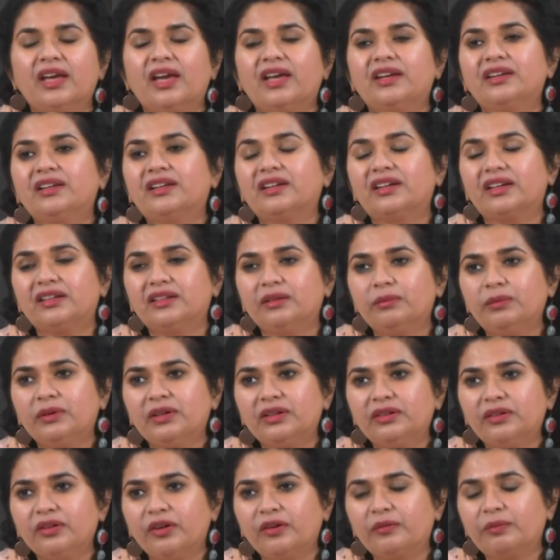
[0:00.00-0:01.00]
and
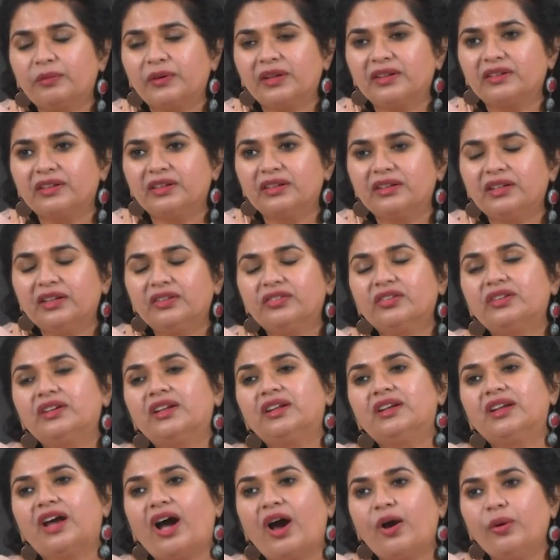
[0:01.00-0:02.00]
credibility of presentation,
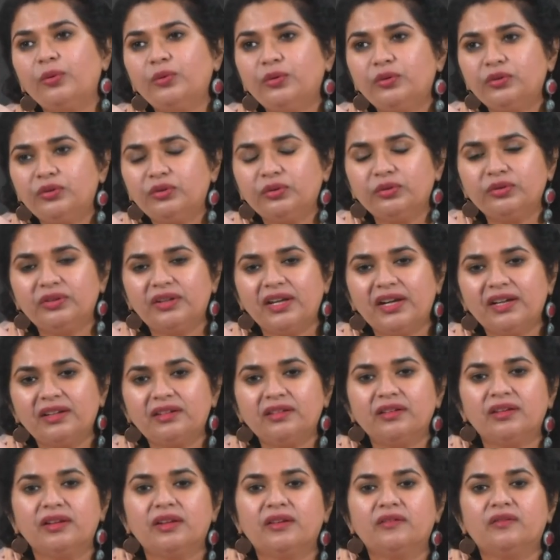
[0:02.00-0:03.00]
and how you do
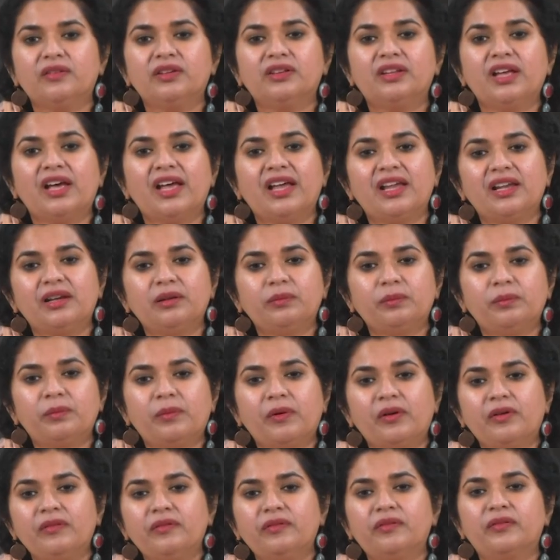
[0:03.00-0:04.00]
that? With the help
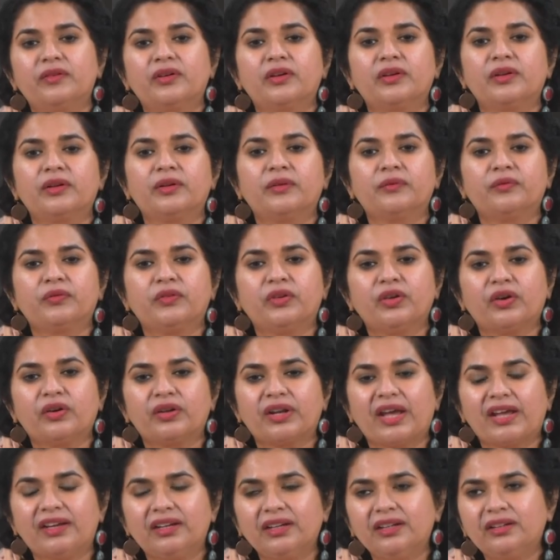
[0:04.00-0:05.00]
of
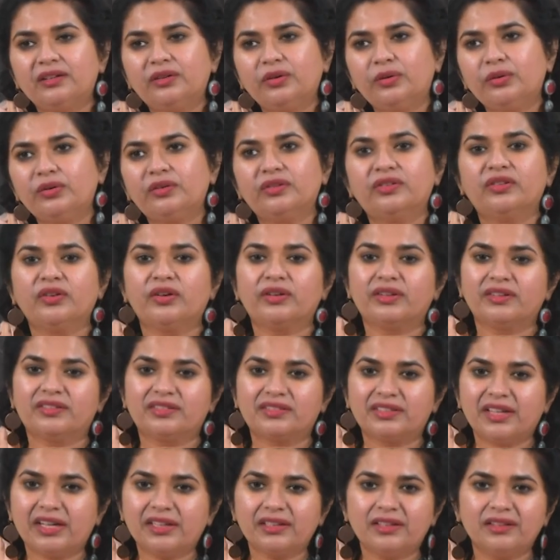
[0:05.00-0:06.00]
your anecdotes, your
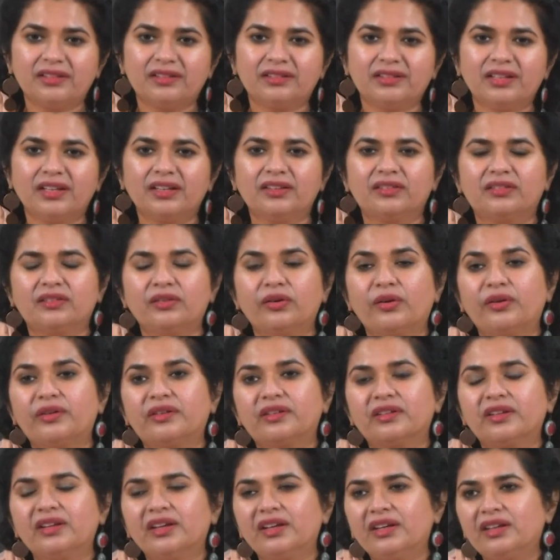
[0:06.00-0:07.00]
statistics,
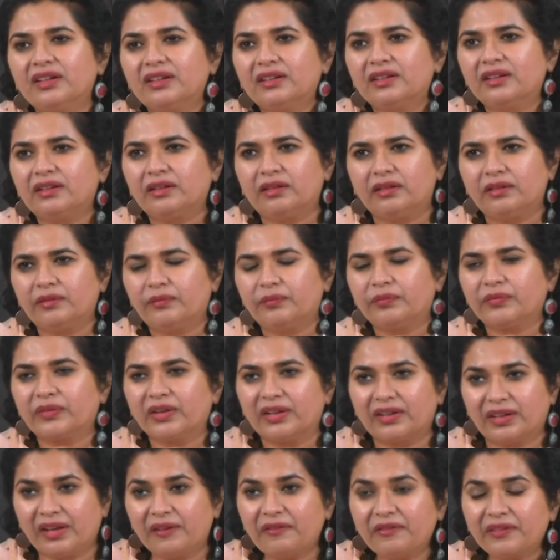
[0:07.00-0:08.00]
your
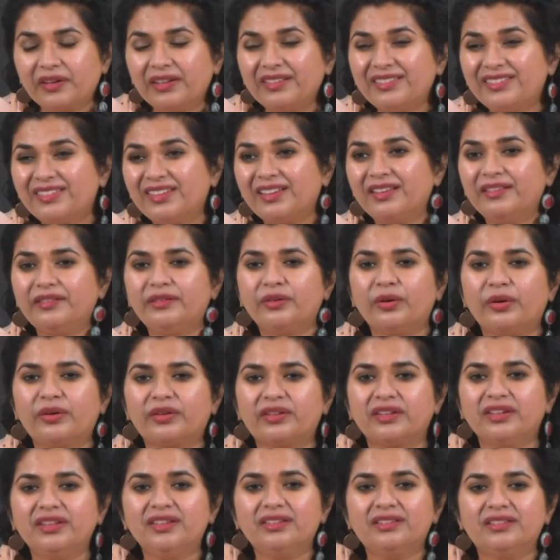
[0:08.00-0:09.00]
references, your
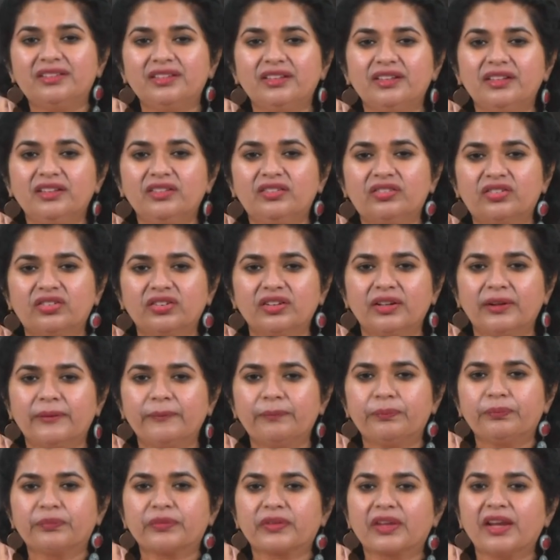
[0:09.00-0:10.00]
research,
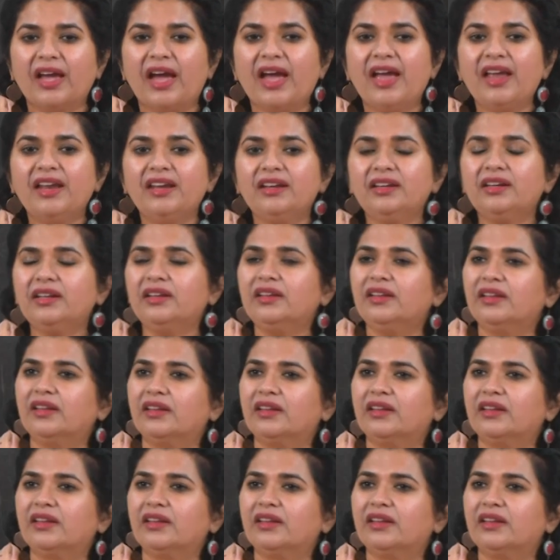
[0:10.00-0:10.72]
and